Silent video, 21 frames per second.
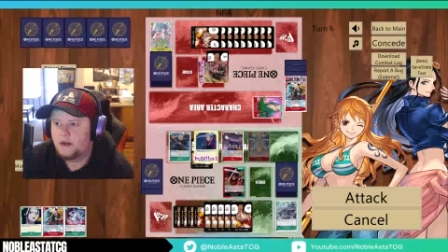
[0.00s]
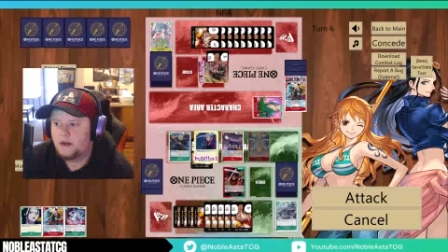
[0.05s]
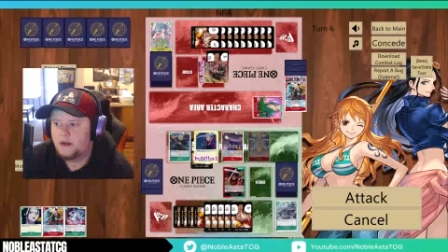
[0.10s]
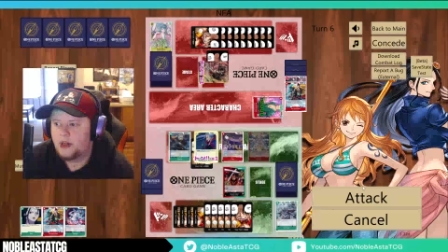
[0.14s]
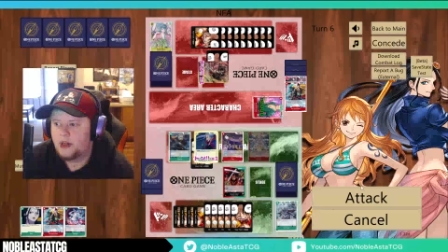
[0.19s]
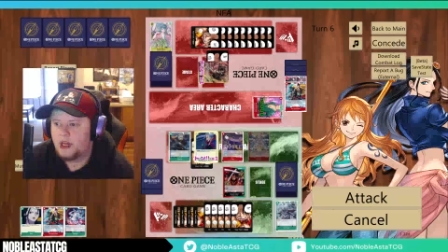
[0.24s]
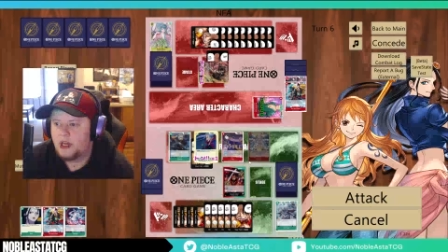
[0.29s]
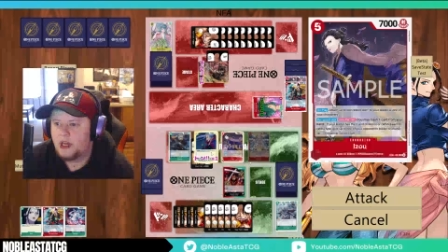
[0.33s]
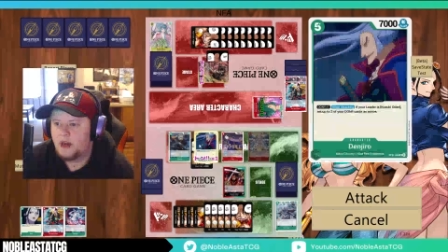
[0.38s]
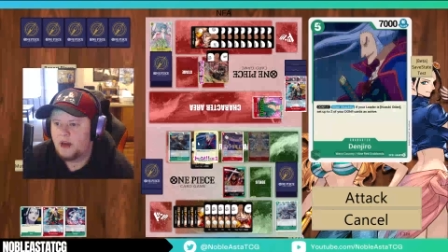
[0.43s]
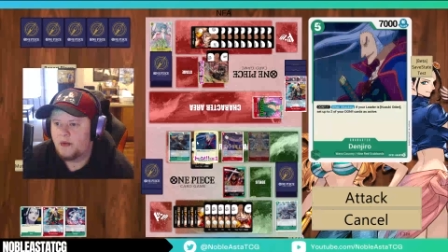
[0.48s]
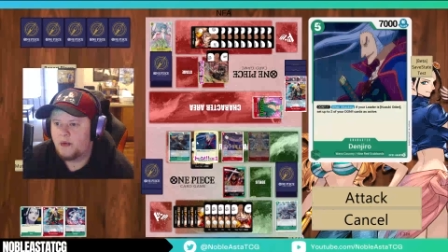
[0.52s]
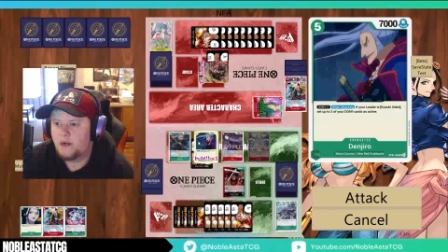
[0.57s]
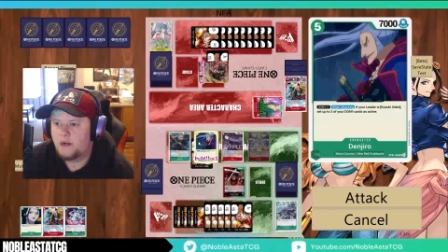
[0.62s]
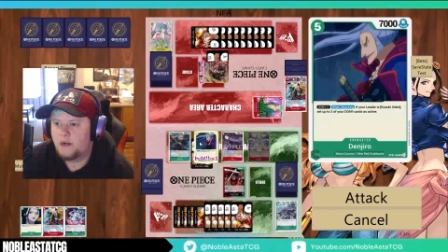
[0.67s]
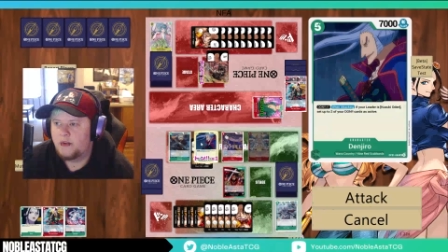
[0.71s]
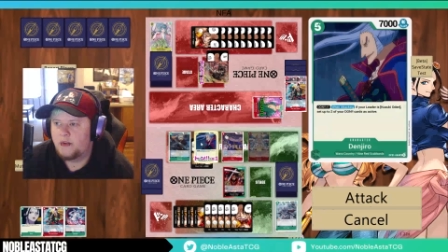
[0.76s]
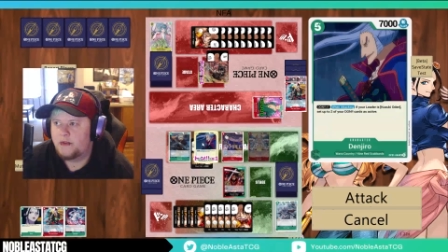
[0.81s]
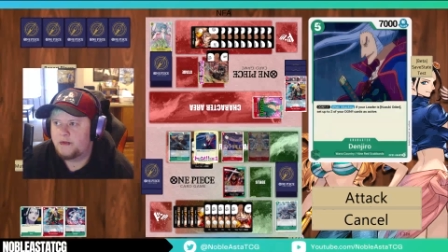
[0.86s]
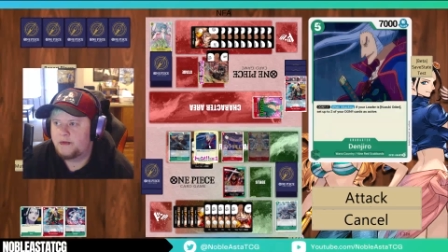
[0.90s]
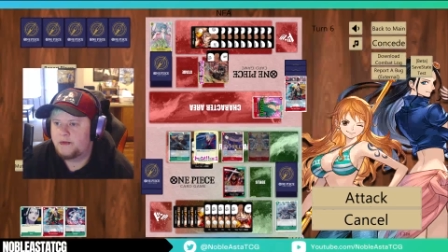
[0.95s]
And
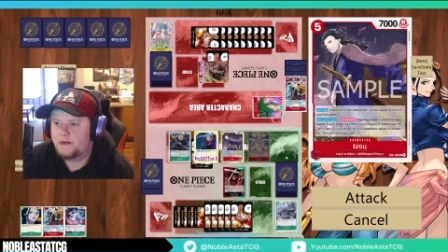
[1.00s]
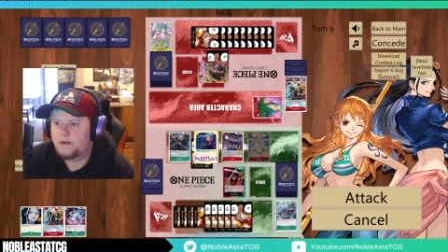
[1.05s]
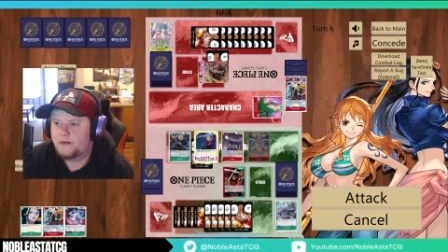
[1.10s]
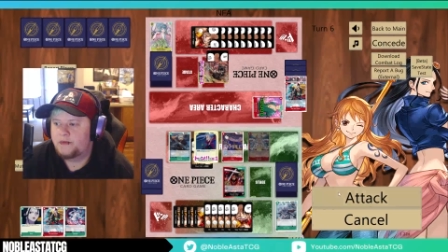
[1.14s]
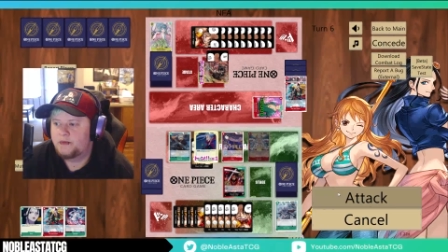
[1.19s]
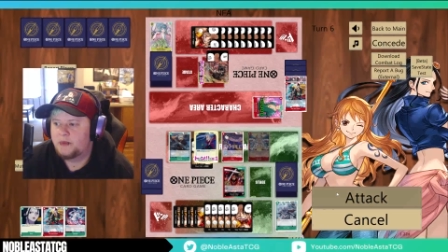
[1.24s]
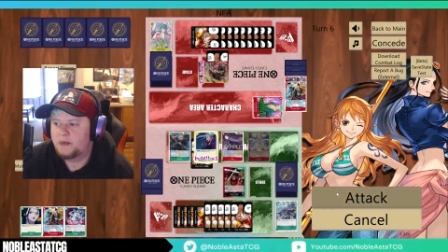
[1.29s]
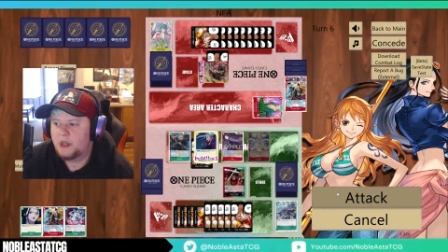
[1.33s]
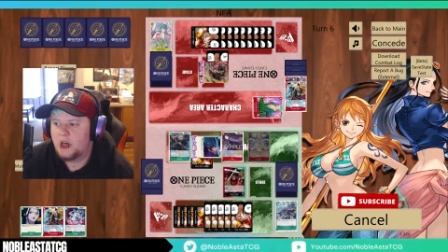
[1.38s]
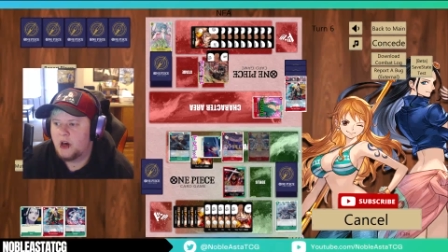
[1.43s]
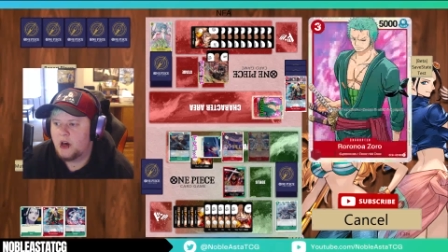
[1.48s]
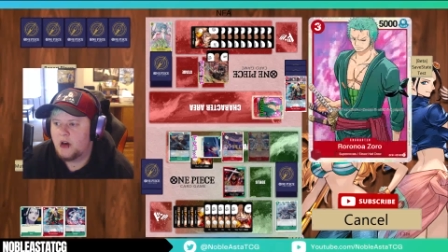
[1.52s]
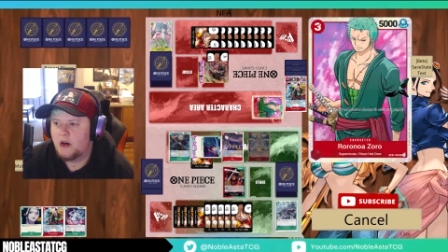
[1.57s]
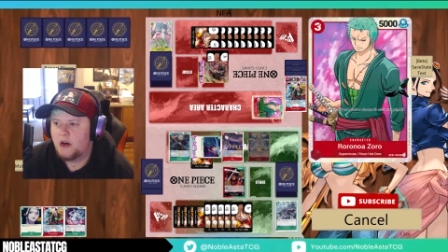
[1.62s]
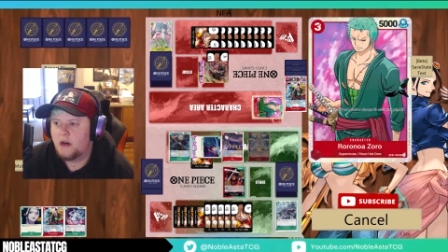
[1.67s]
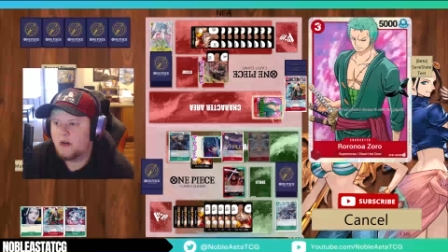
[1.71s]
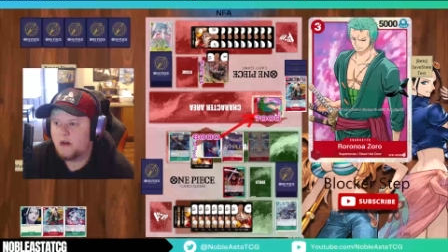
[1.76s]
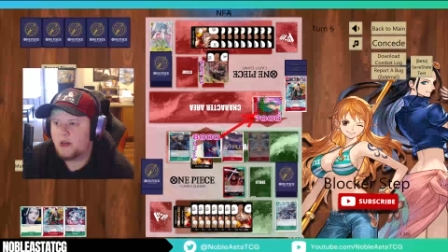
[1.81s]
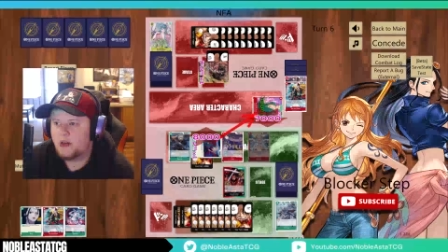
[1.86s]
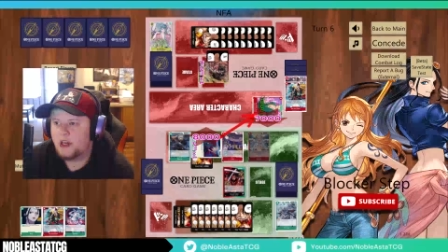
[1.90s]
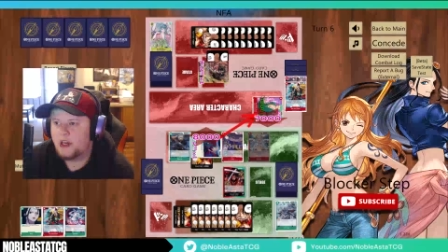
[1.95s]
we'll
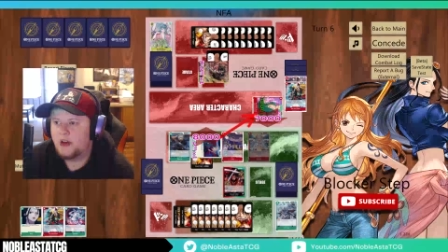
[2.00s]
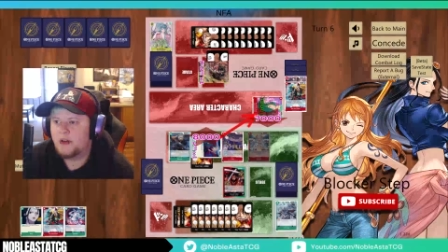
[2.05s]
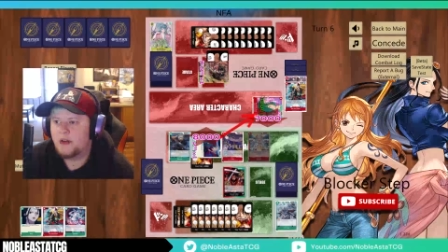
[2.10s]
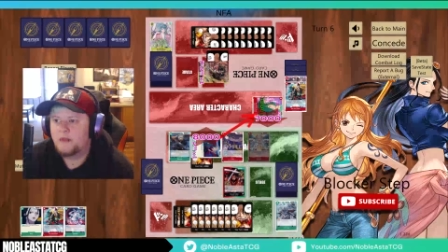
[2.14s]
go here.